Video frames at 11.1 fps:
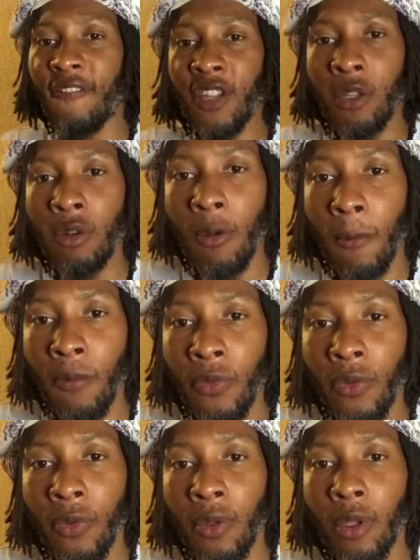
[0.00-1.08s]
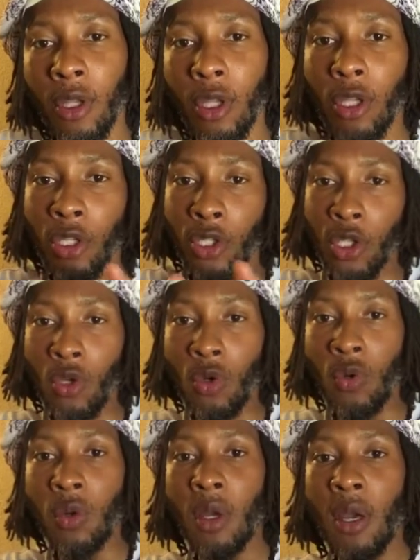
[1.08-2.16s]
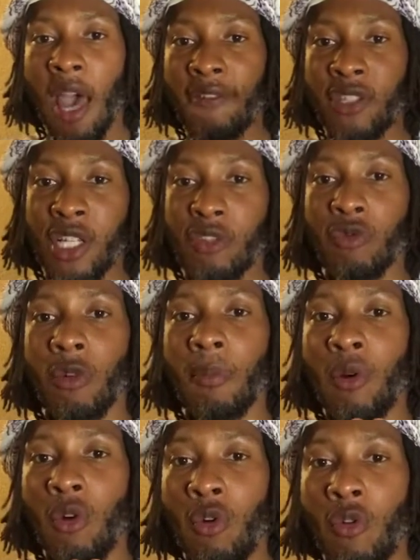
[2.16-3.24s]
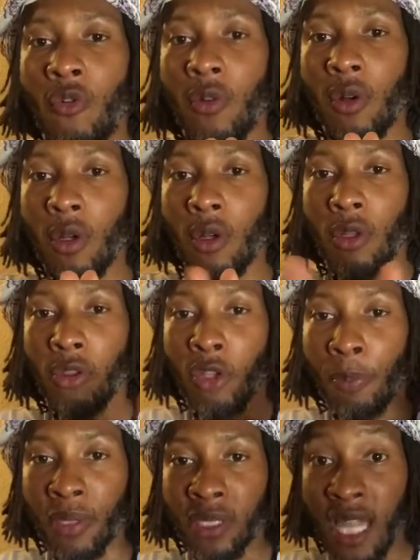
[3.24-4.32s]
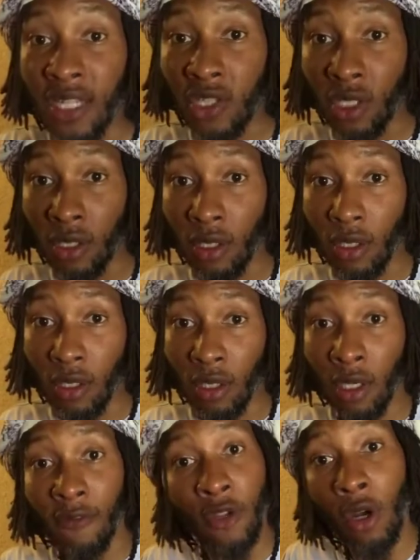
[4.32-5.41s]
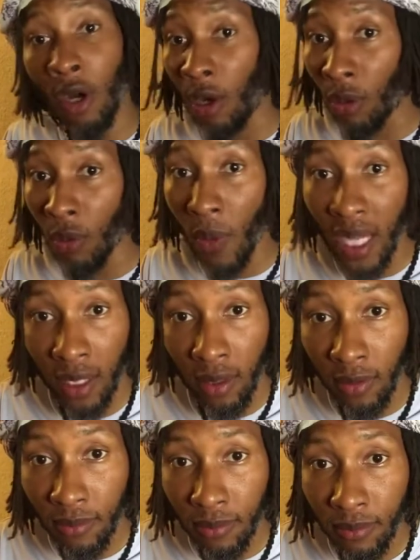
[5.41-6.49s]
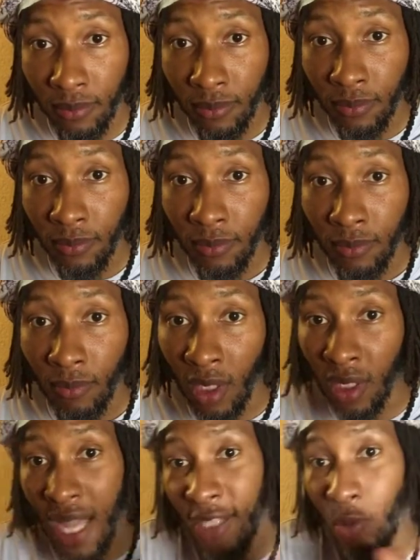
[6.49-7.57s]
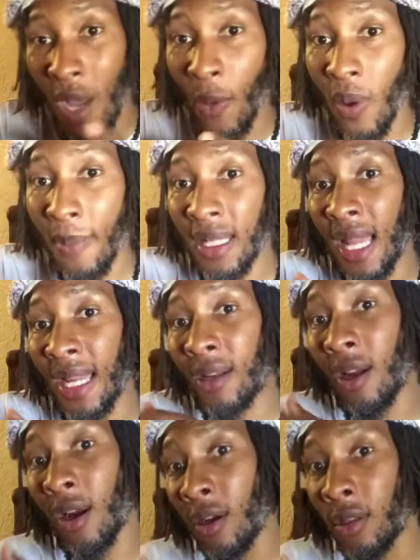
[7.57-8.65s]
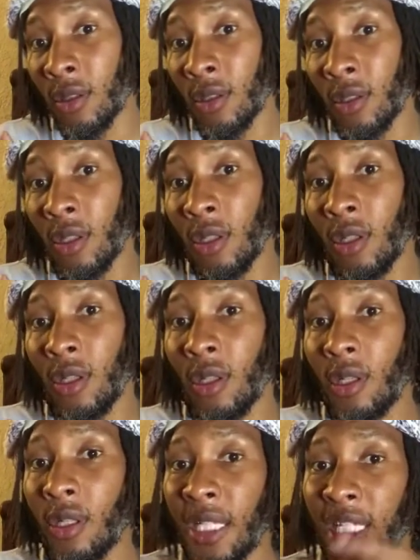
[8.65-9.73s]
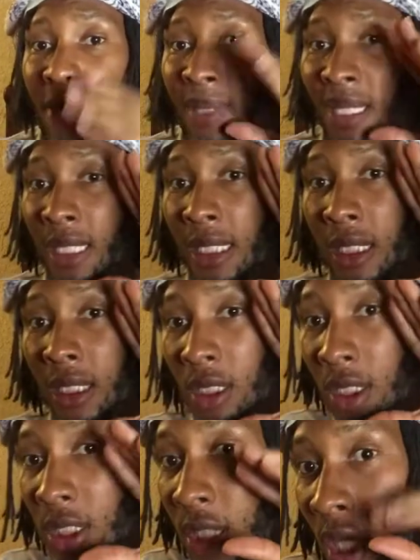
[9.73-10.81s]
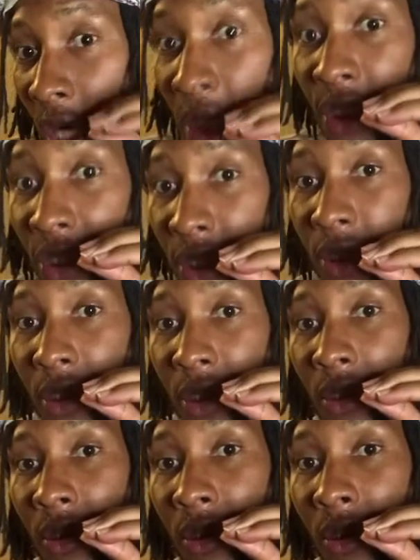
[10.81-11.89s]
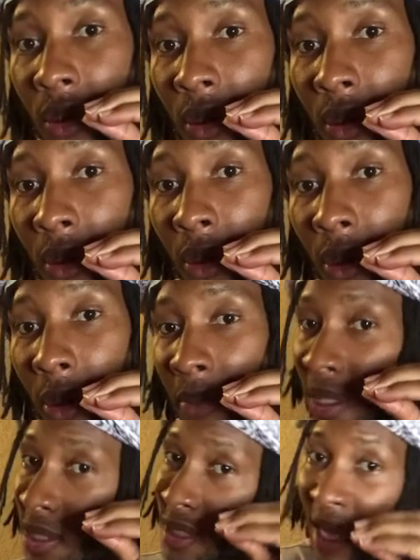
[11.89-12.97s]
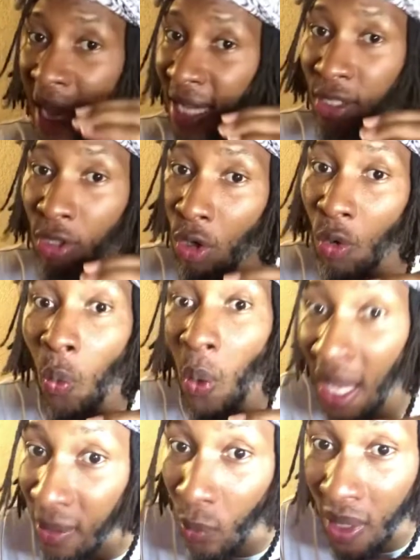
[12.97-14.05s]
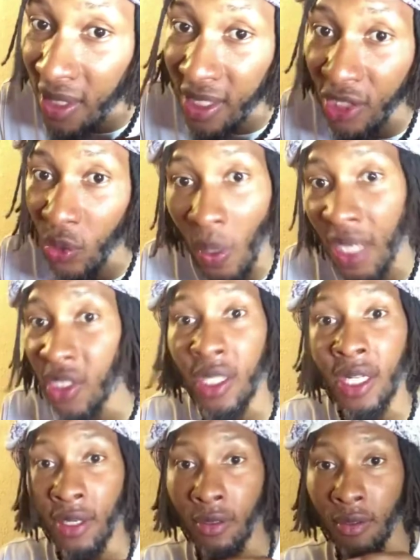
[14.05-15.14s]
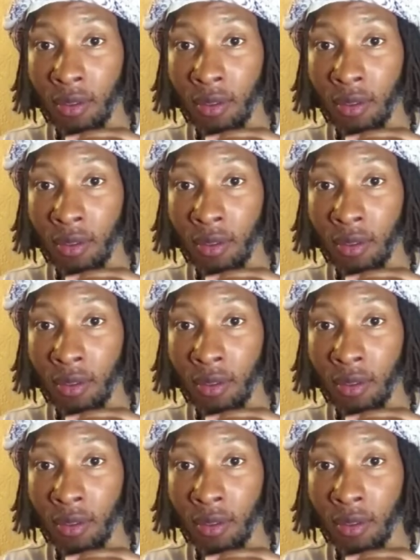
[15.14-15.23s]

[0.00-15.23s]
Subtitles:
you, you have just removed the protection of your own way. And that's why women like her need to be hushed. Because ain't no win-win situation here